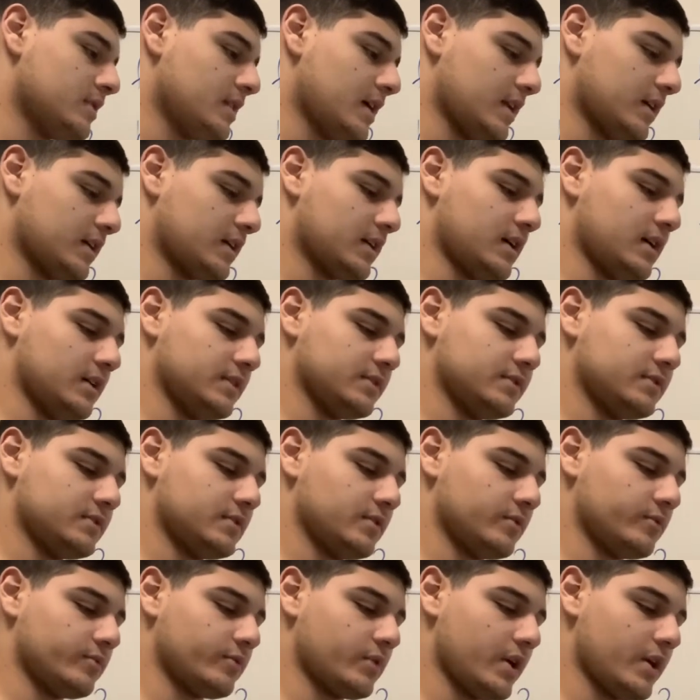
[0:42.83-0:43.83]
at a
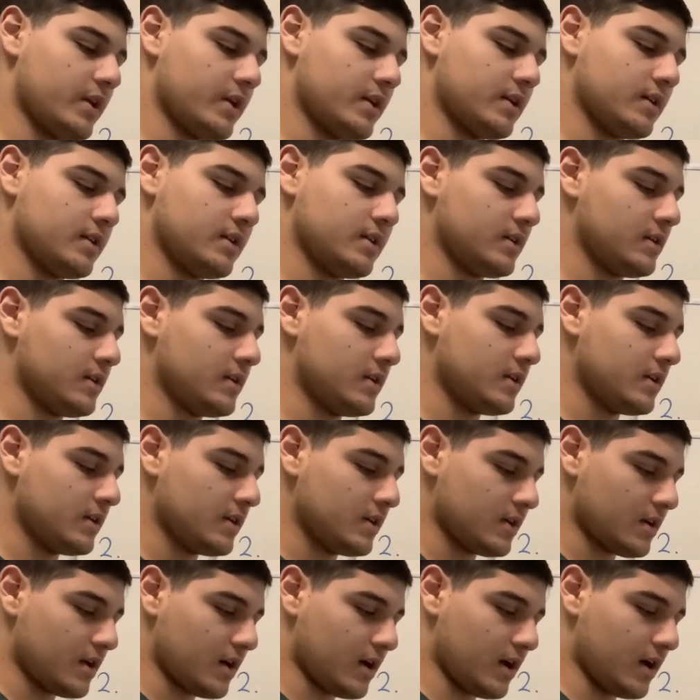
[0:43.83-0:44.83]
constant rate,
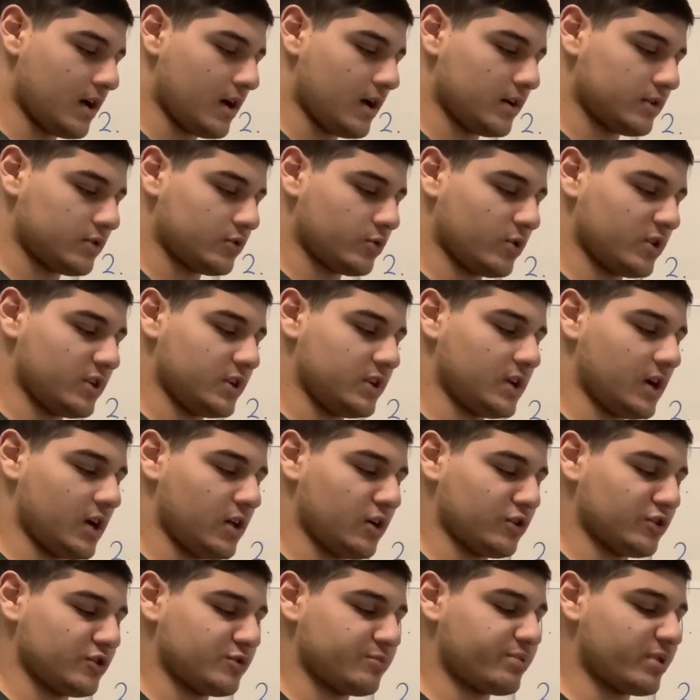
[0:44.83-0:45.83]

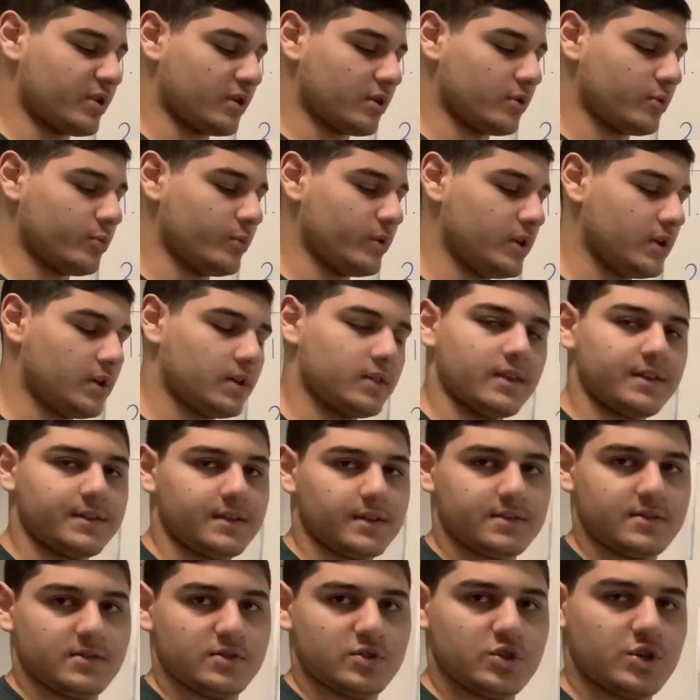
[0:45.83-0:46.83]
$20 per week. That
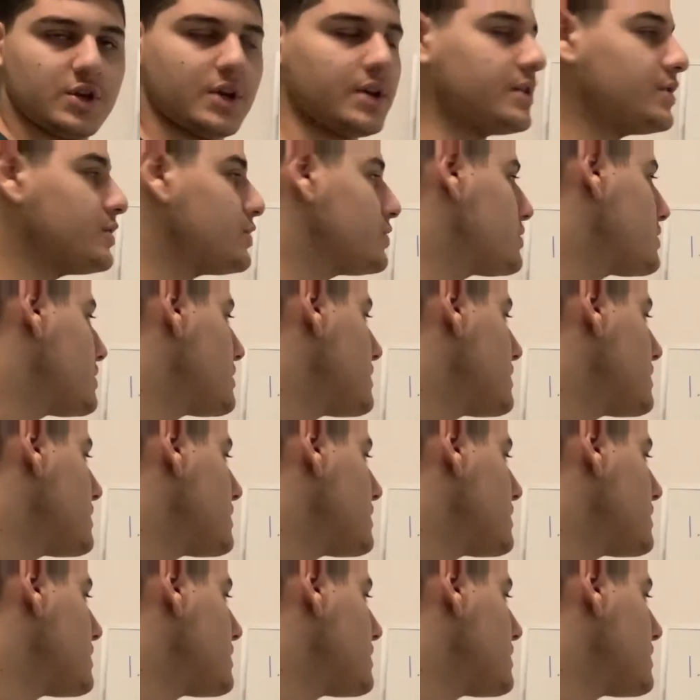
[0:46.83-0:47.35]
doesn't change.